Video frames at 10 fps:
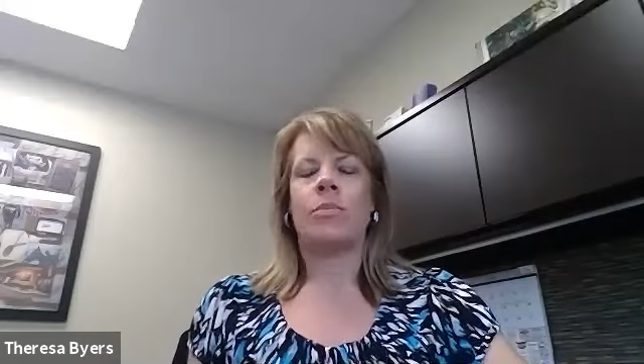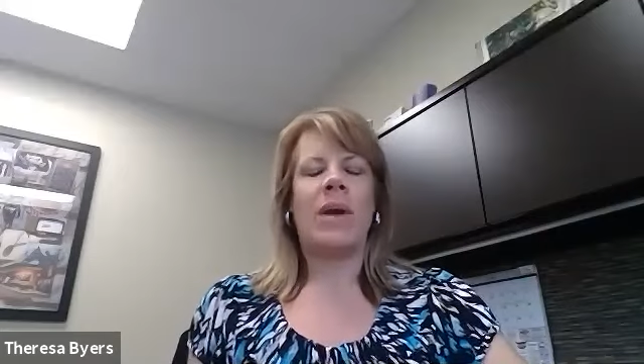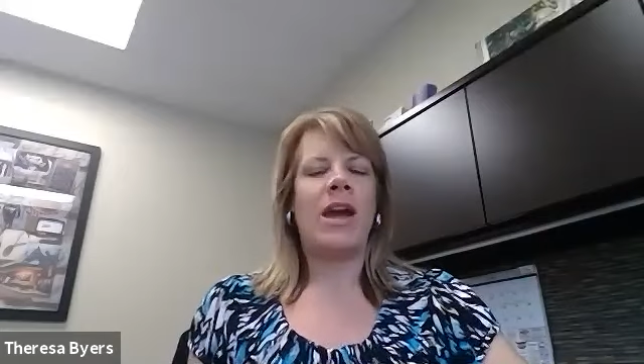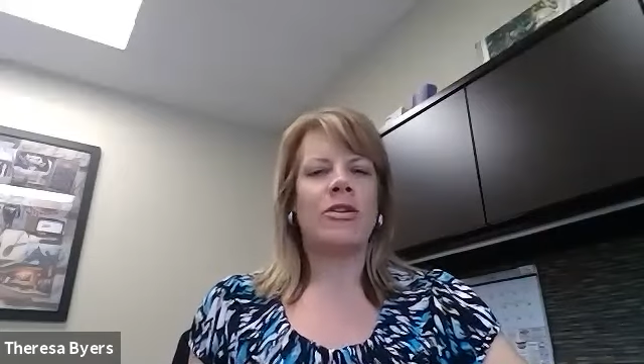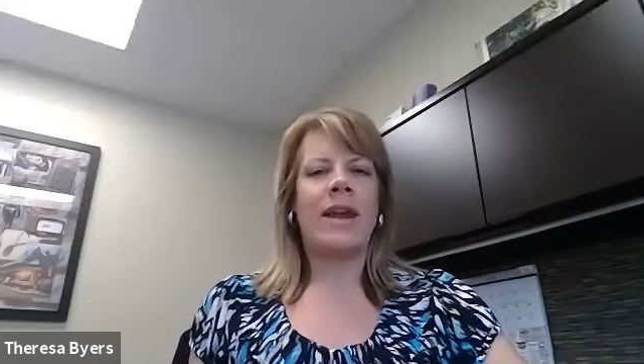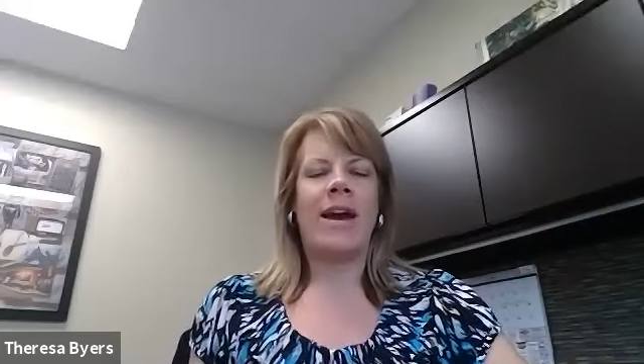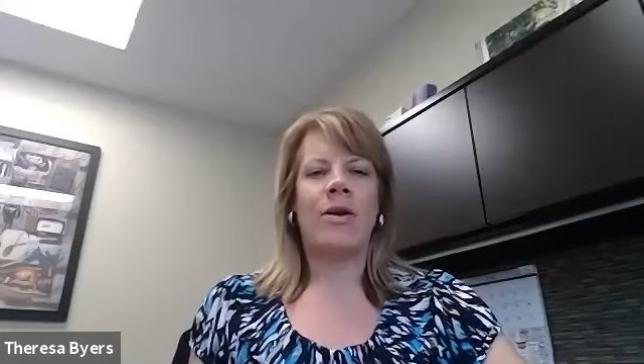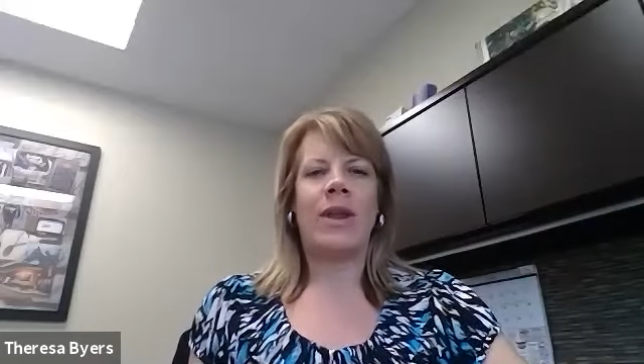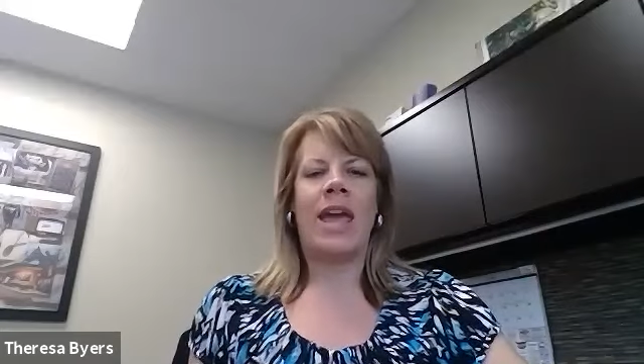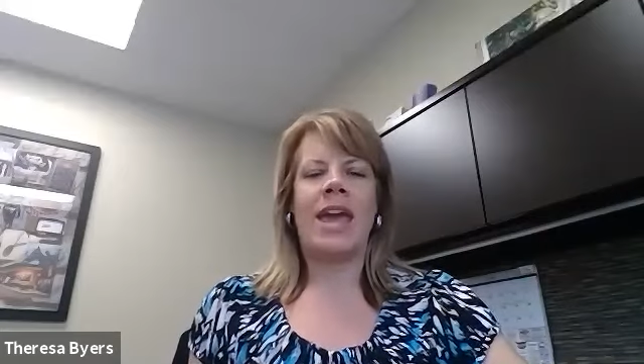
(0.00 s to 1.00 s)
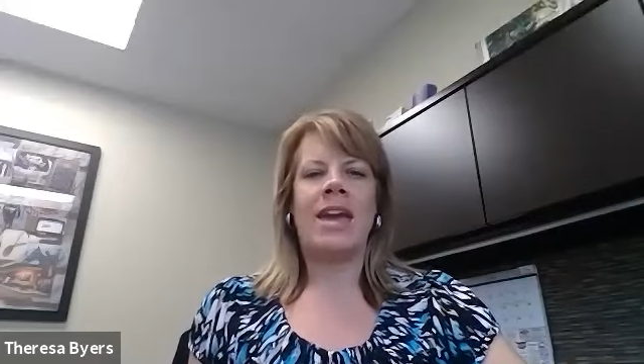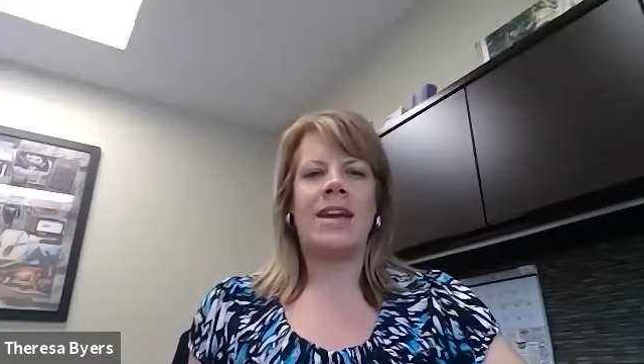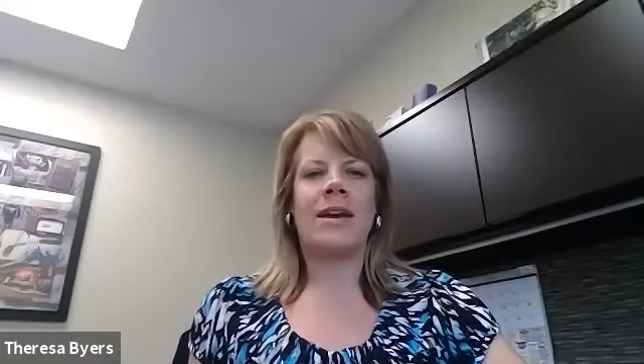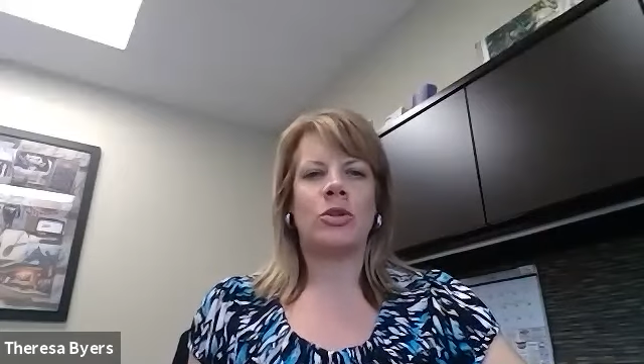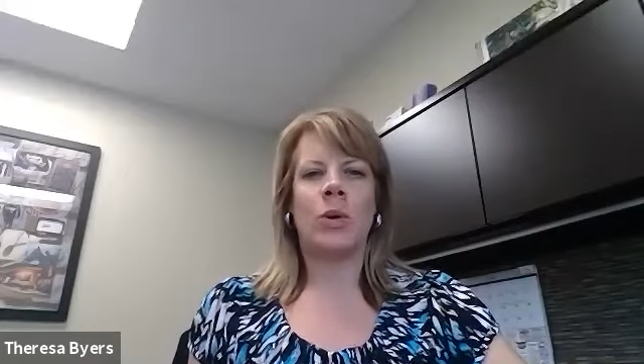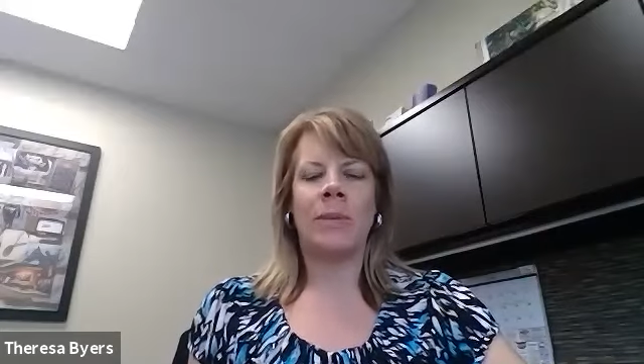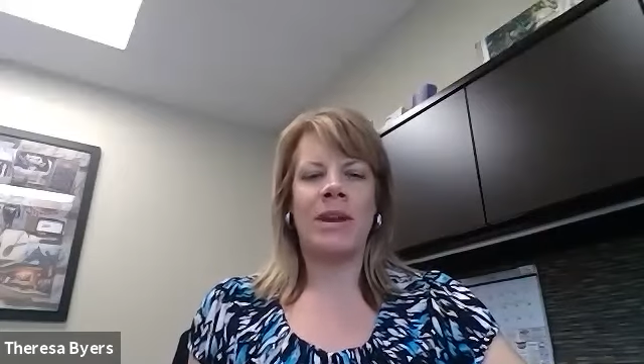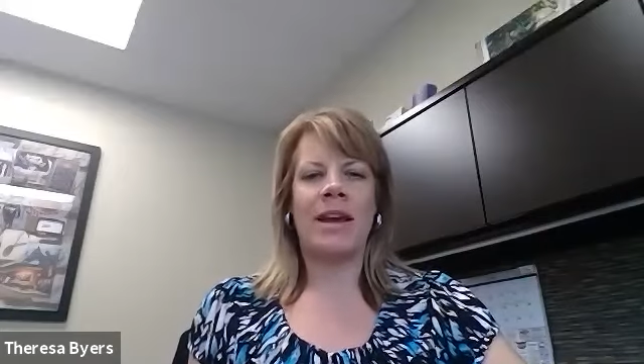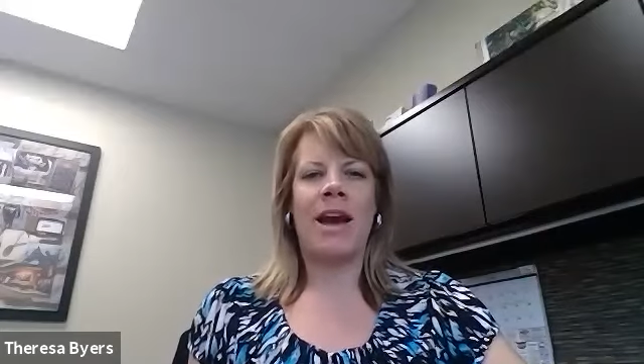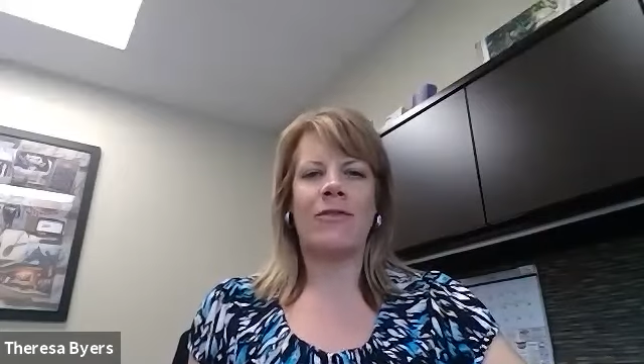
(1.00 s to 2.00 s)
pare down a 20
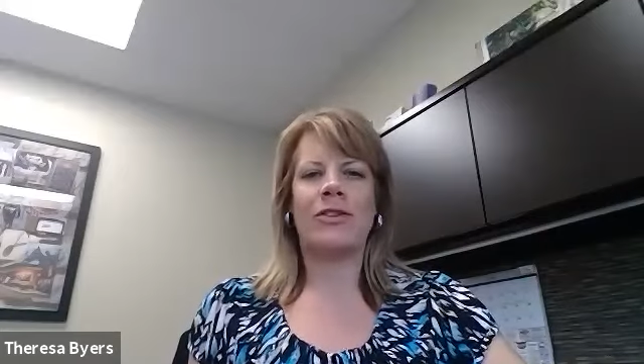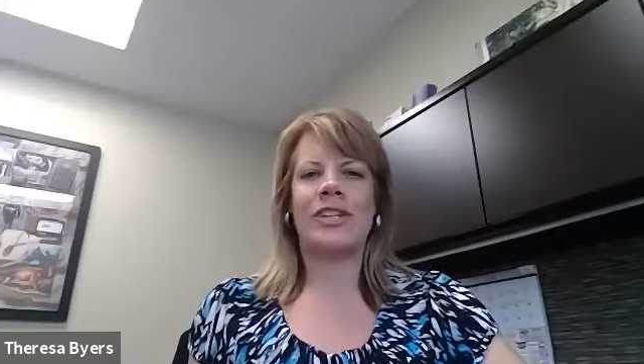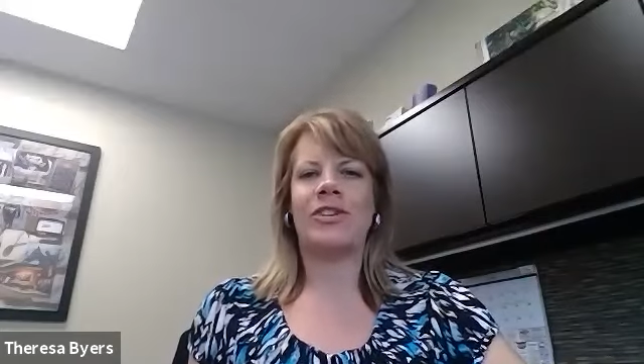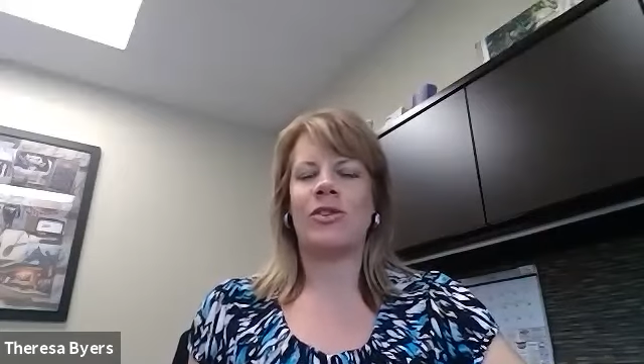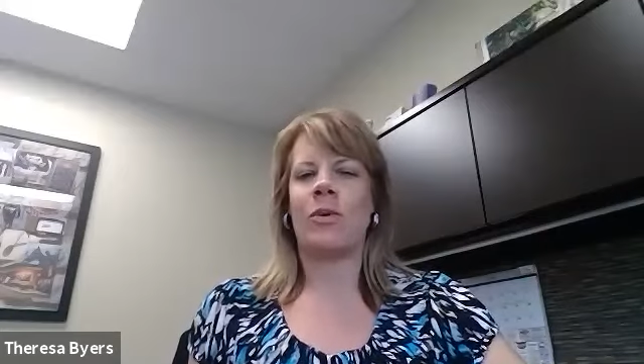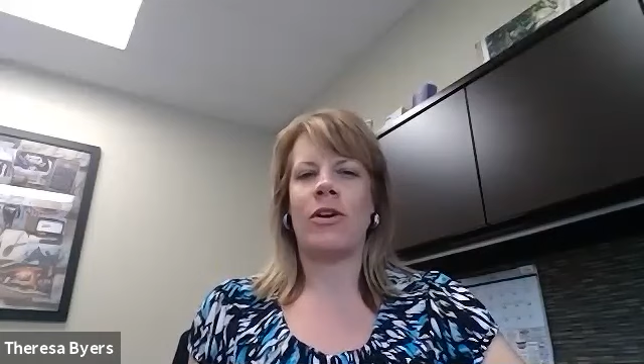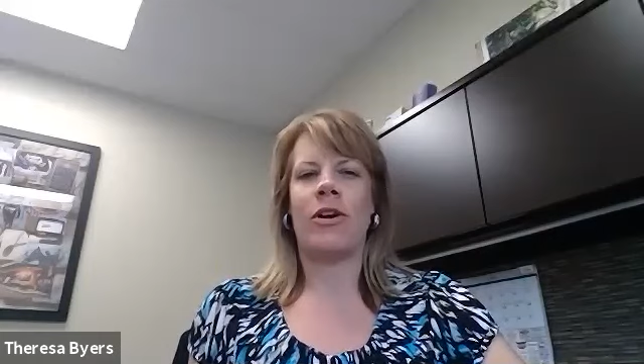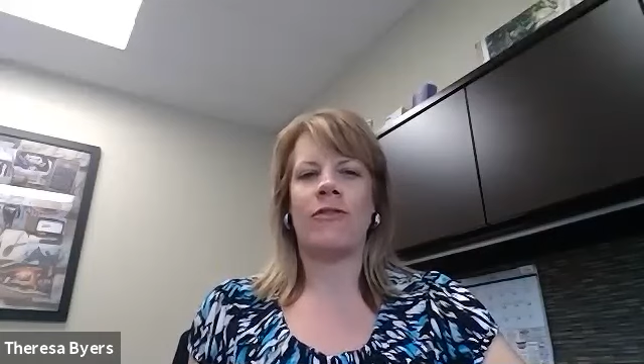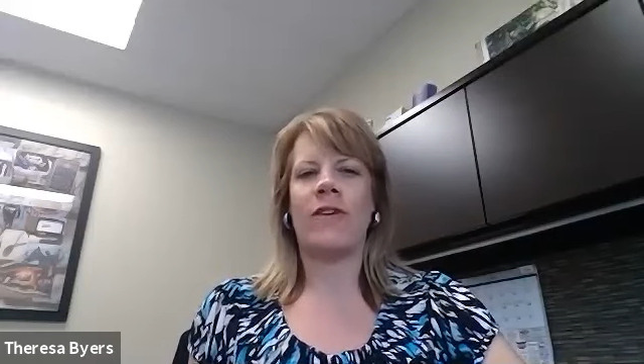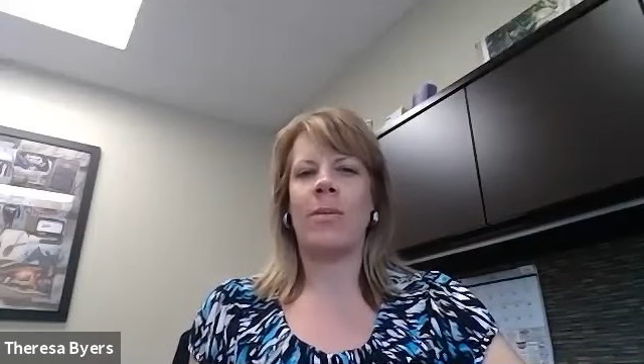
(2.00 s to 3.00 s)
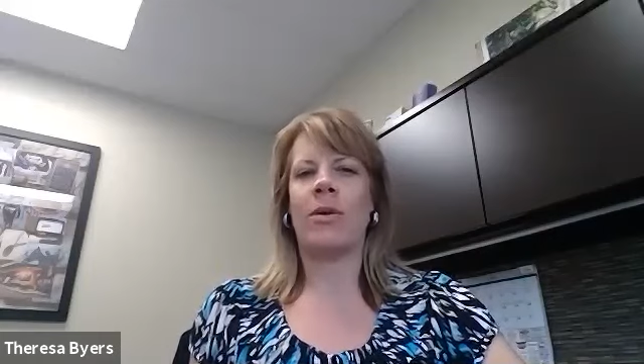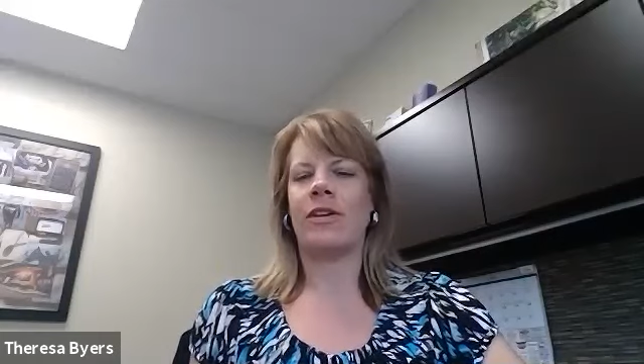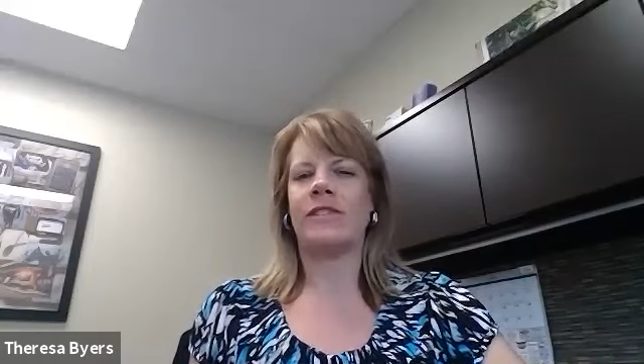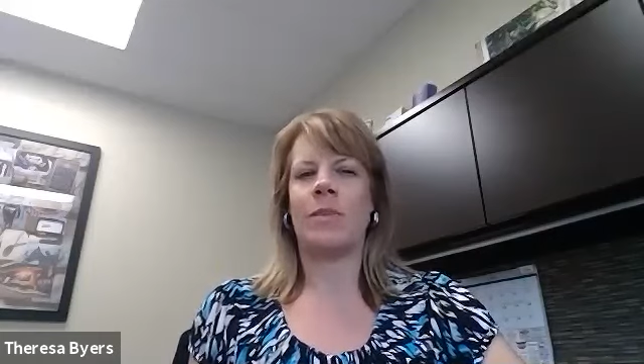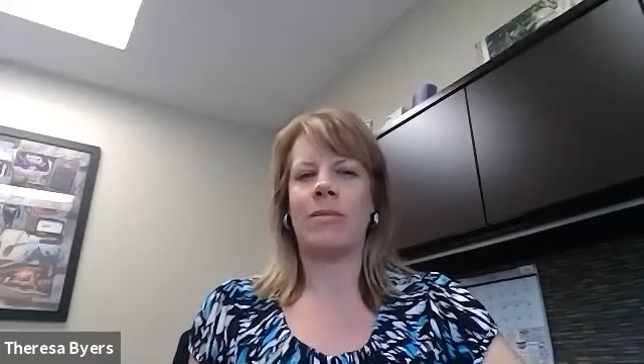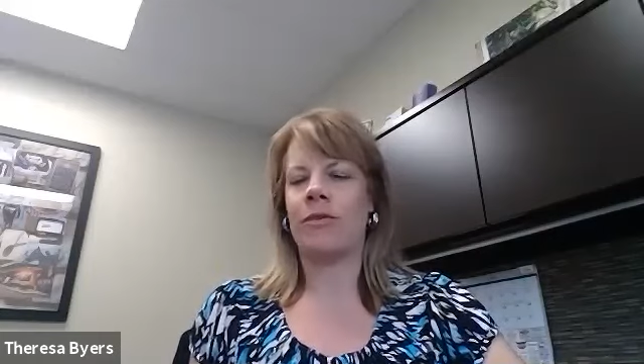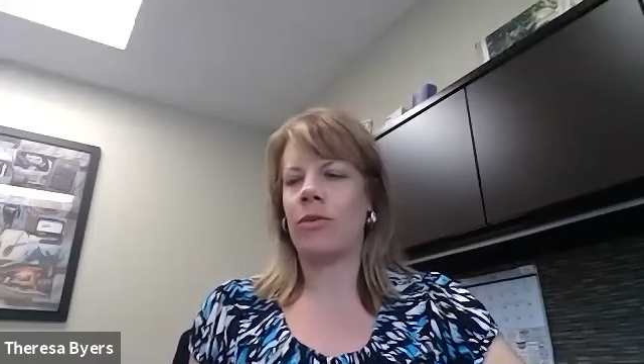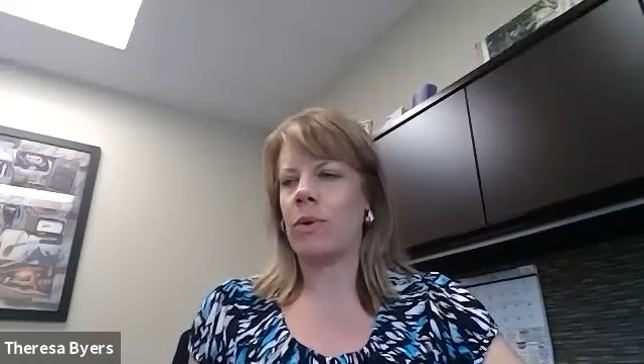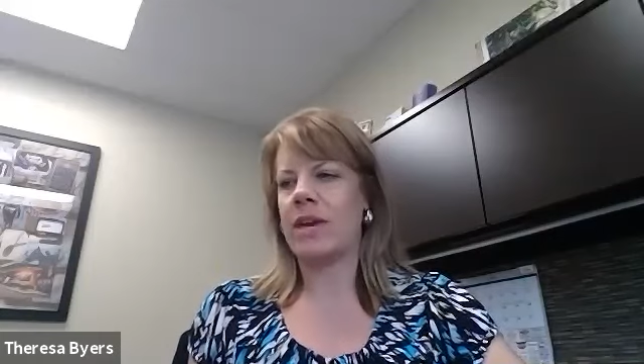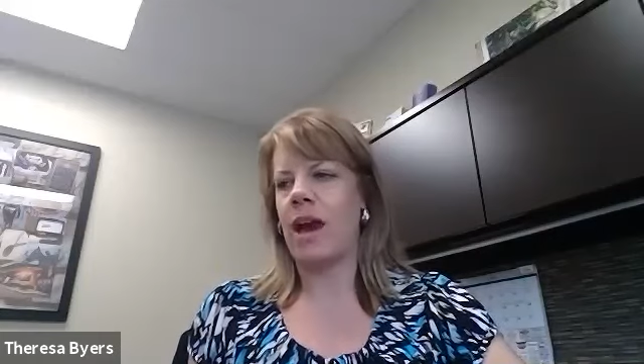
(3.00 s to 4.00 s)
minute conversation with our fabulous member of
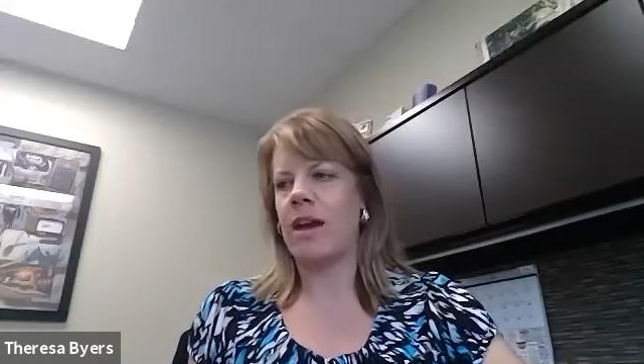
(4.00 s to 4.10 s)
the week,